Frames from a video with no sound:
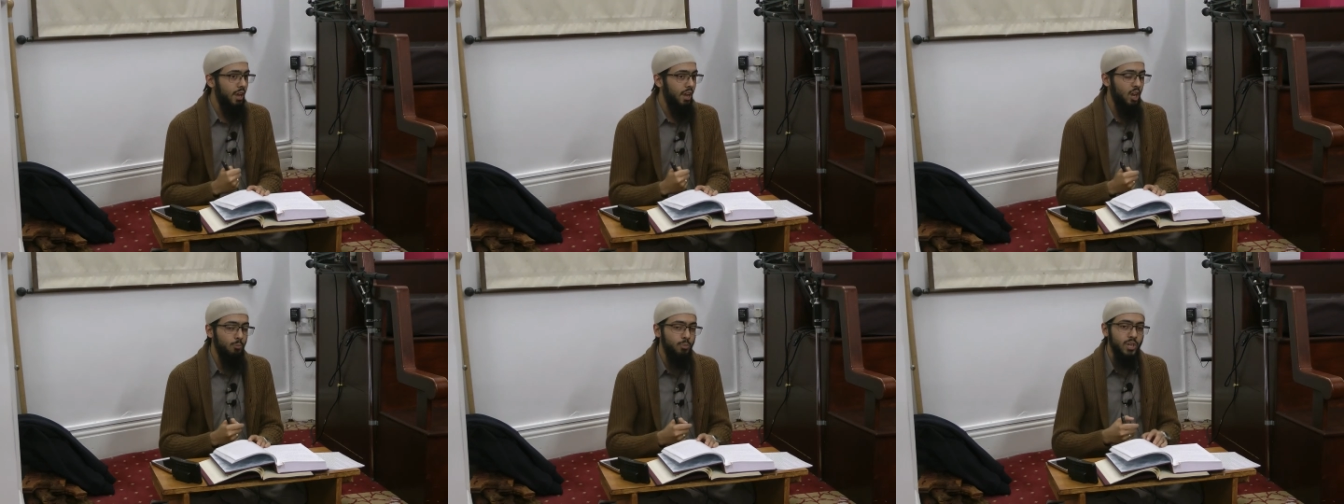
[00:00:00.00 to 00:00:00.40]

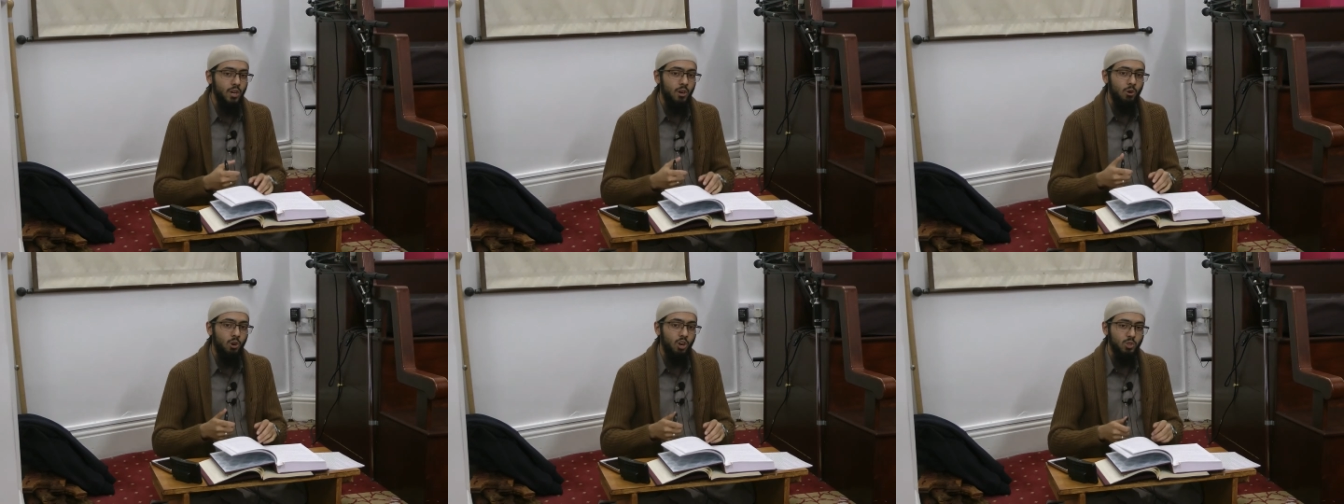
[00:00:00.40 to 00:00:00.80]
It will be
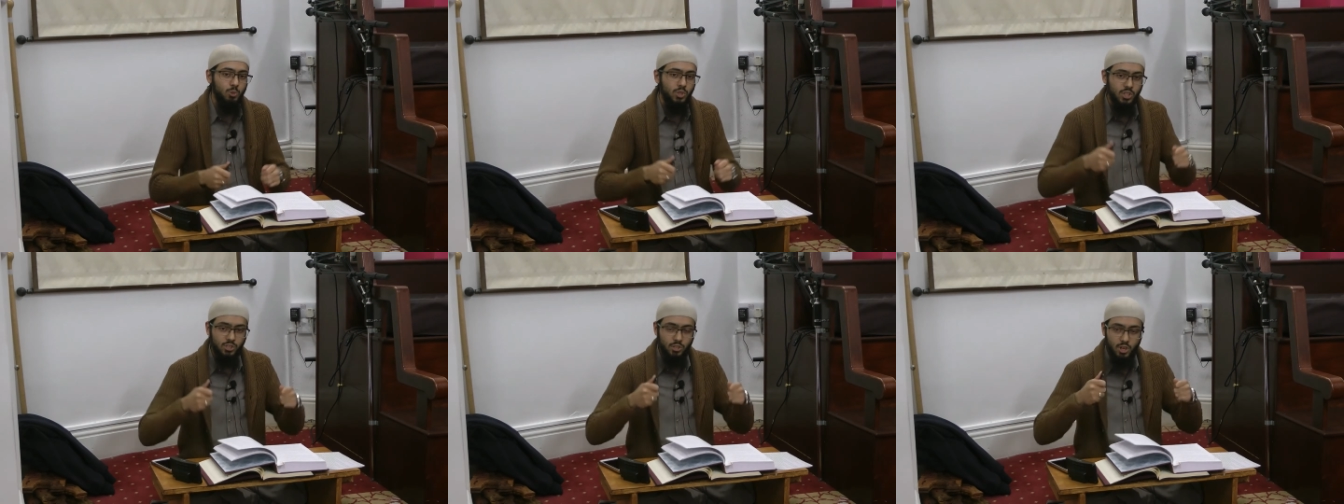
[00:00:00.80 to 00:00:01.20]
a horse
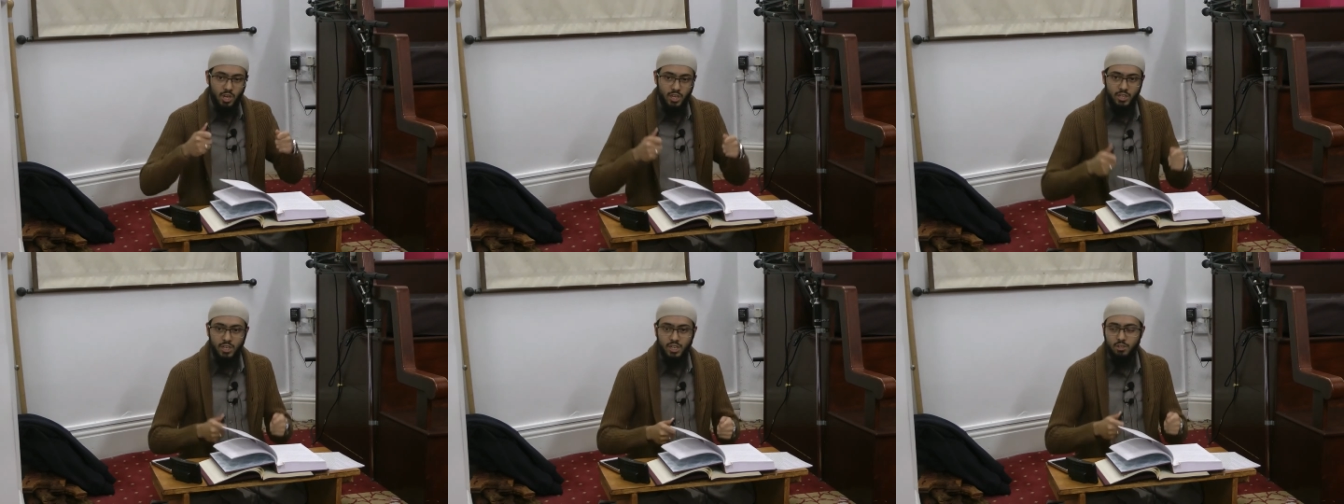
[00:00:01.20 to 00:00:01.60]
which is,
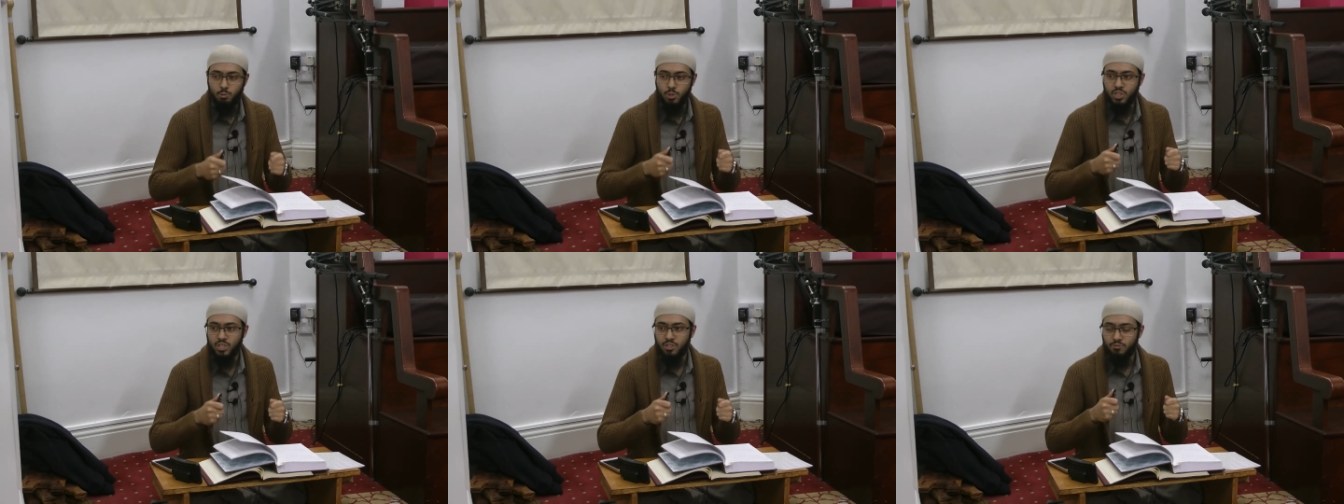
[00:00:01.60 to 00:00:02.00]
e
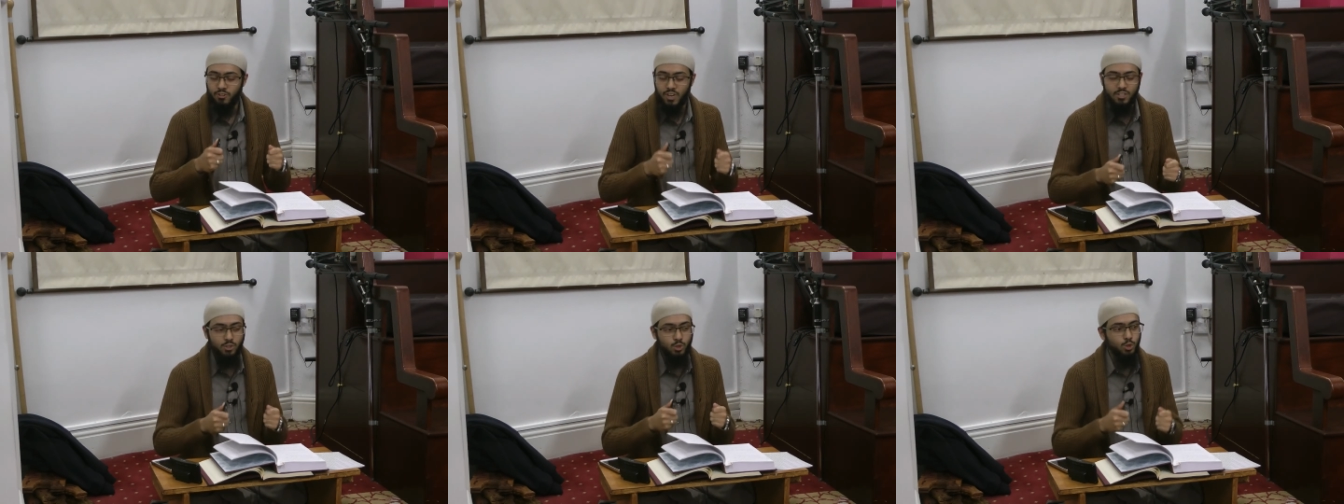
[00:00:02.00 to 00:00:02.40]
which is
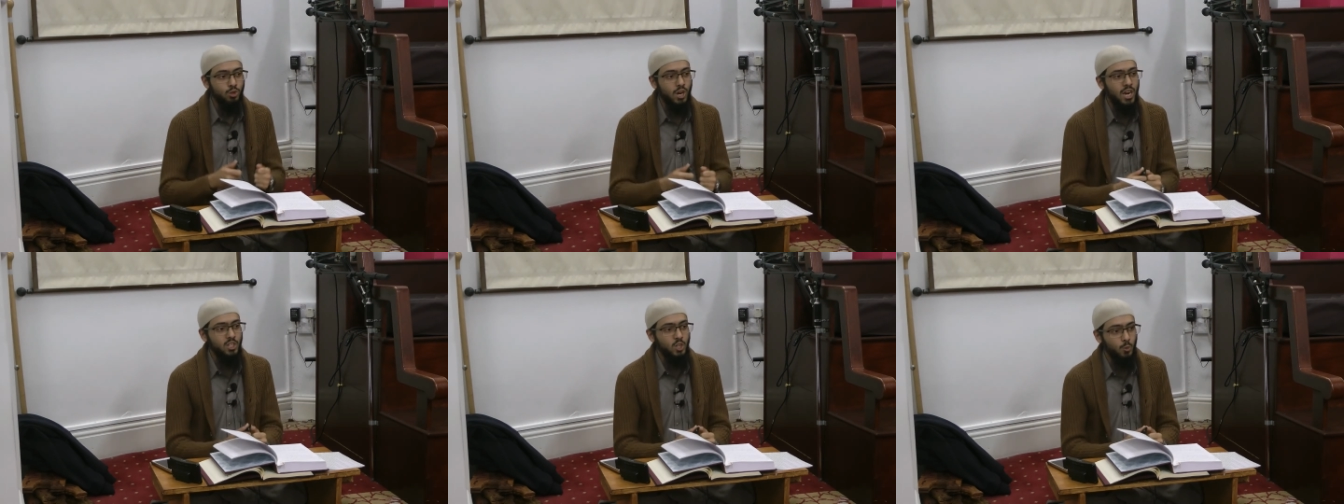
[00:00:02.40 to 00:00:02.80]
fast to
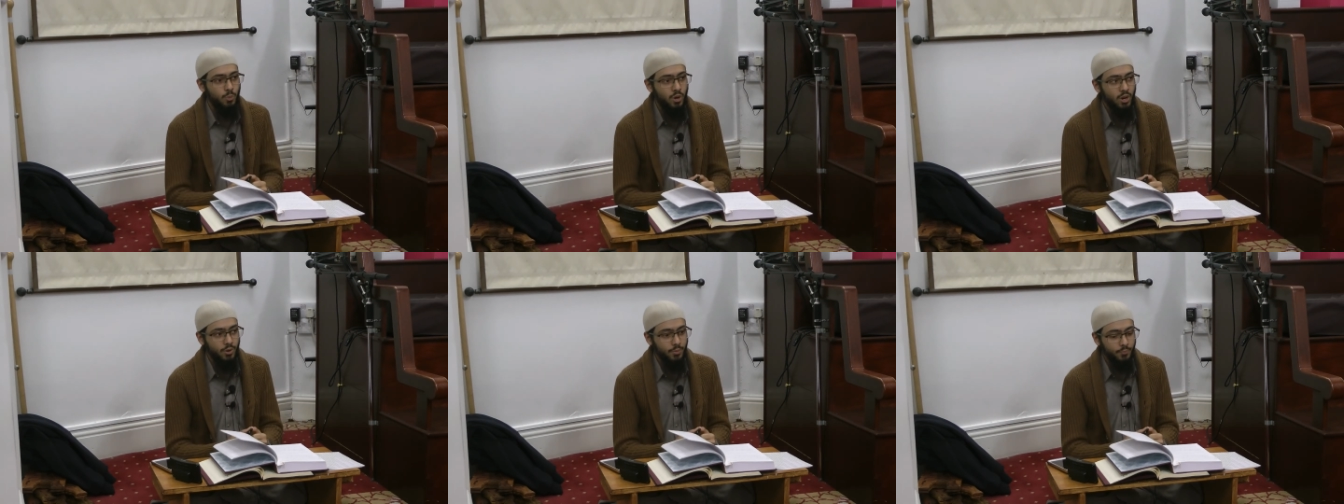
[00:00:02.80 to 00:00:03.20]
ride
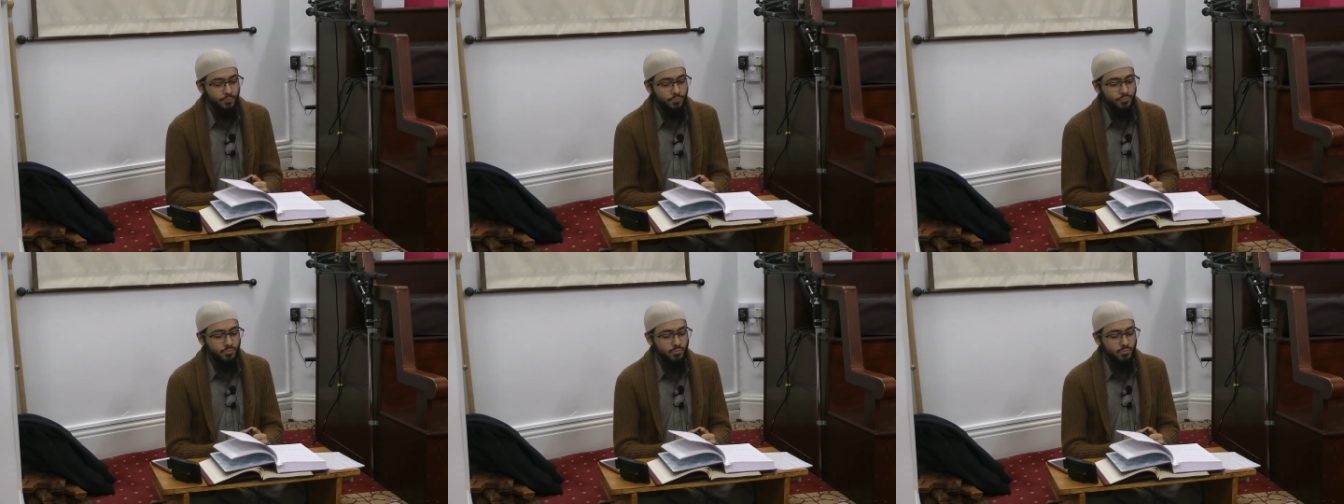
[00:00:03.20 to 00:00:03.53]
upon.